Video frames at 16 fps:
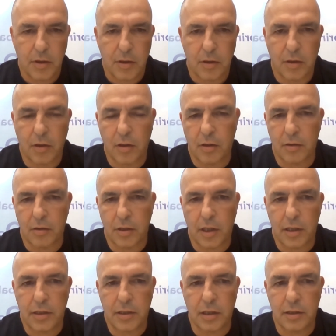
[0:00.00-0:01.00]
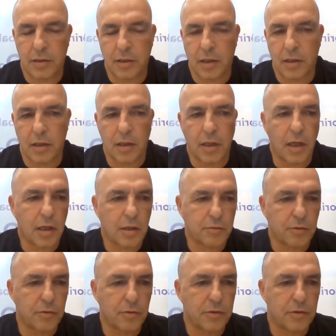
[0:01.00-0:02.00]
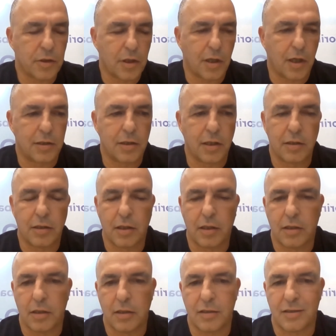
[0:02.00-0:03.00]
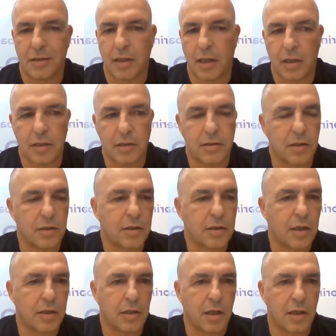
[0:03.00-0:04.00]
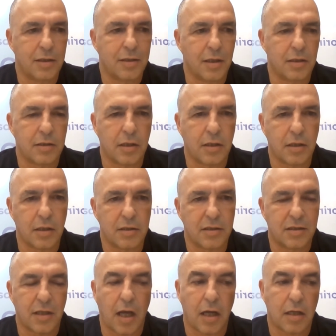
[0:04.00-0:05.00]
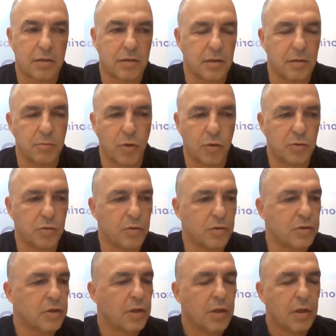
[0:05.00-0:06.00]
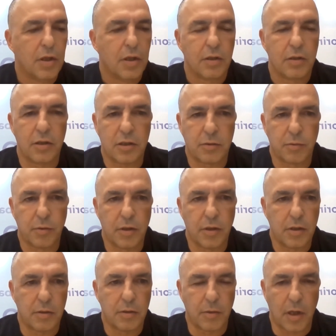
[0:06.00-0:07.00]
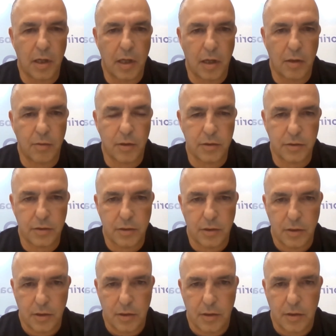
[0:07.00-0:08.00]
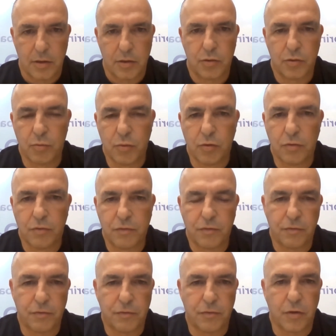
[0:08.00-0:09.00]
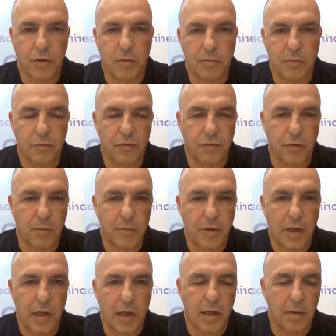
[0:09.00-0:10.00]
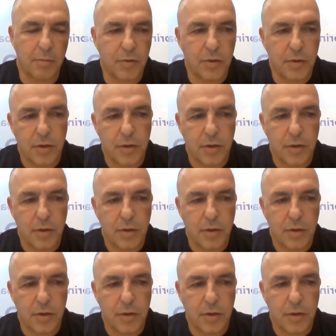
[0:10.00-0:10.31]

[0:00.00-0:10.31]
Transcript: on identical electrodes, identical cells, and then identical stacks and modules. This will allow us to move from the lab